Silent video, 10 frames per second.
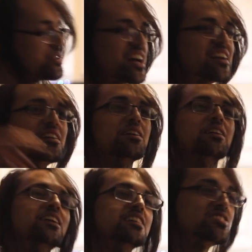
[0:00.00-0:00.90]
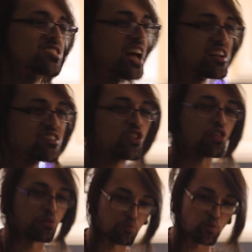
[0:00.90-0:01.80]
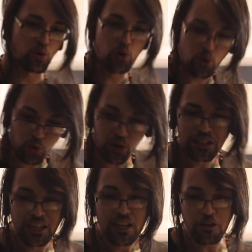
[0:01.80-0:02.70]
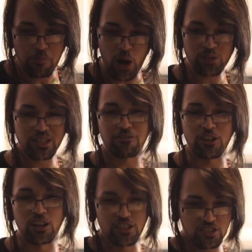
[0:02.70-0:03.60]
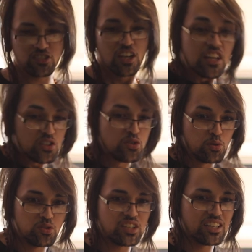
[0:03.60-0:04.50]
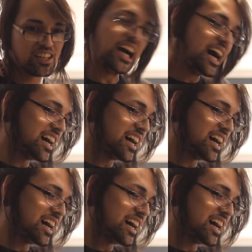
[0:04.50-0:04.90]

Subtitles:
then ascend through the multiverse using